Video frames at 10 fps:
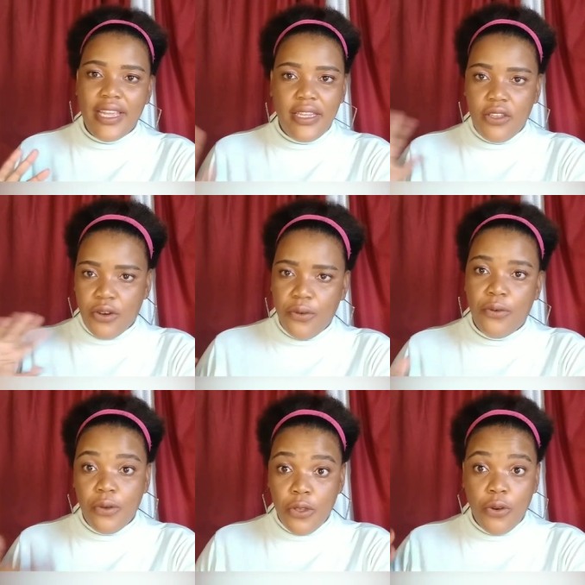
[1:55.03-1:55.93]
you know
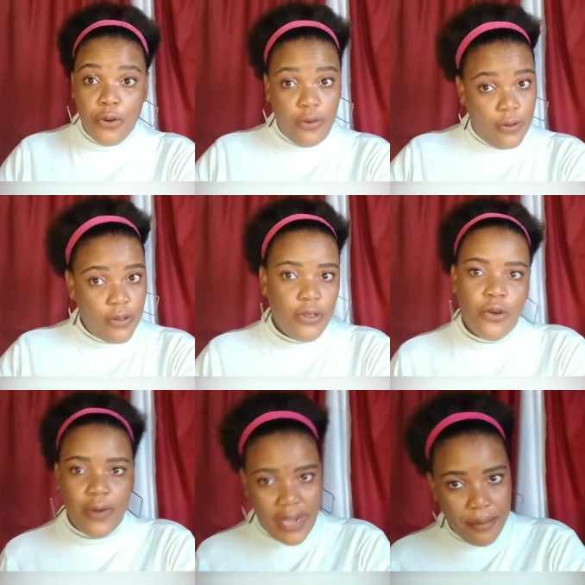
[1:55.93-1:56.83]
you know you know
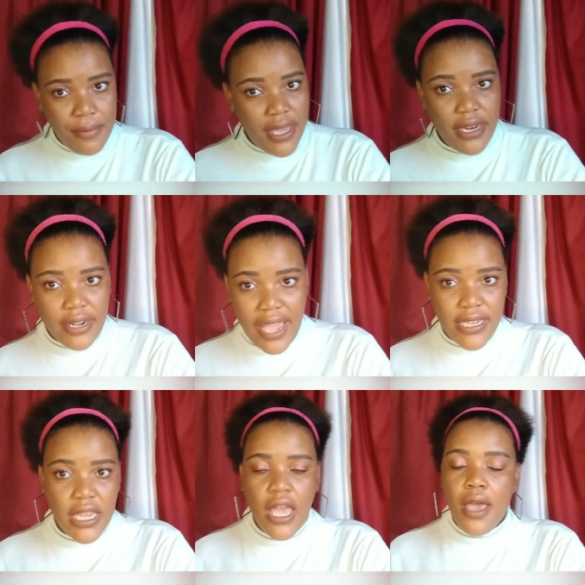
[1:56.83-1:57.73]
what i mean right
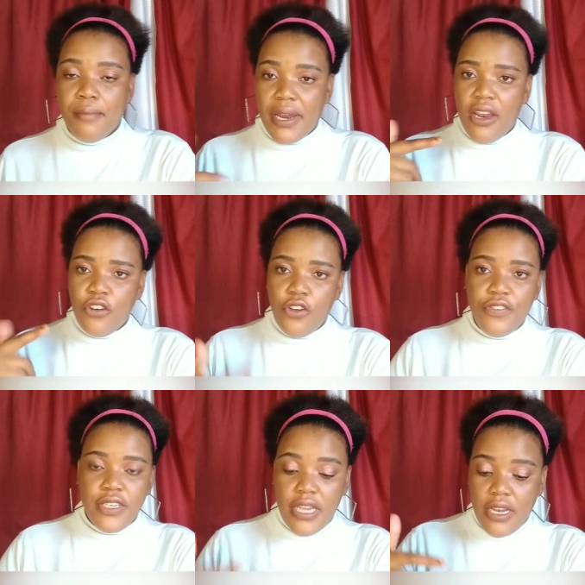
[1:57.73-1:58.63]
but at the end of
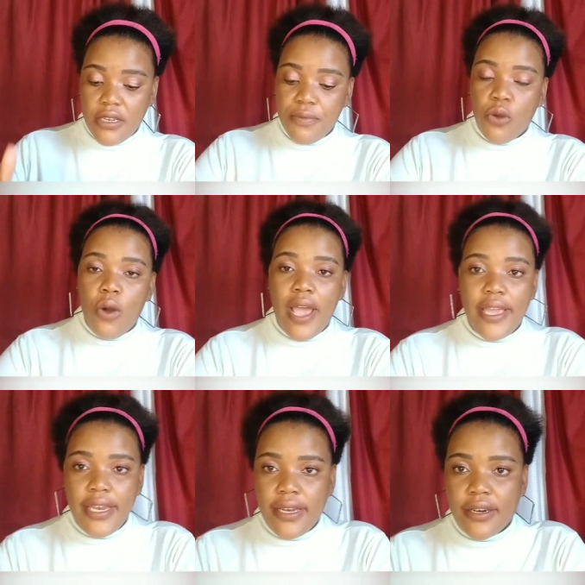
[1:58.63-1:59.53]
the day let me go
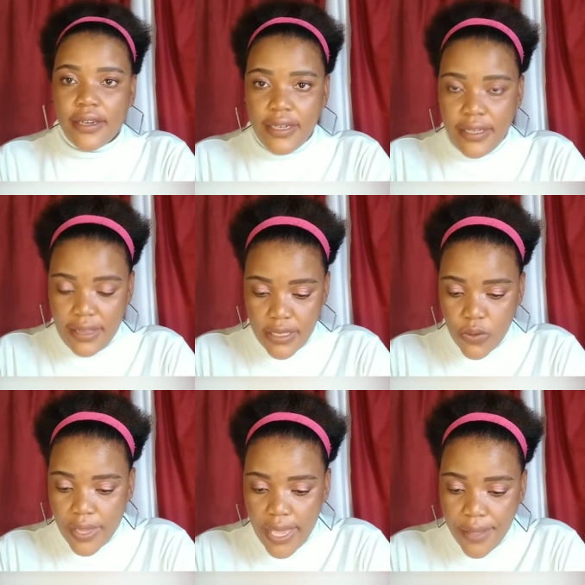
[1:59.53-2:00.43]
ahead and read this
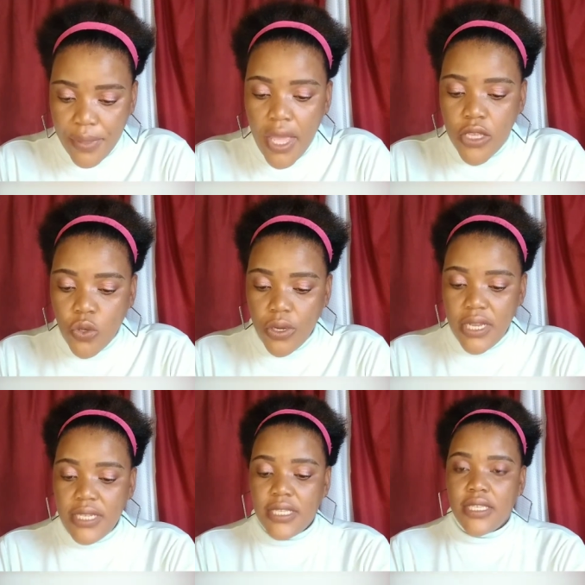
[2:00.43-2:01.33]
okay so
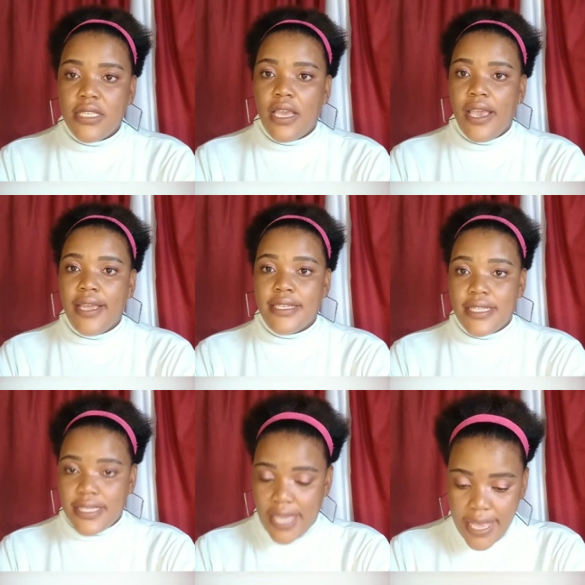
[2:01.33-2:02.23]
it's it
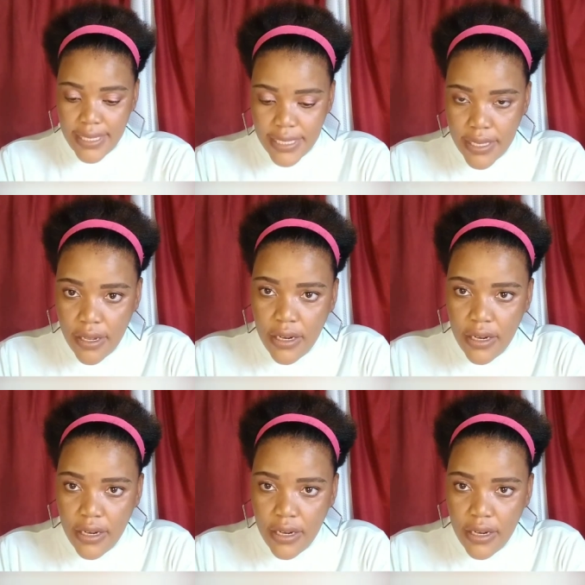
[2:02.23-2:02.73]
says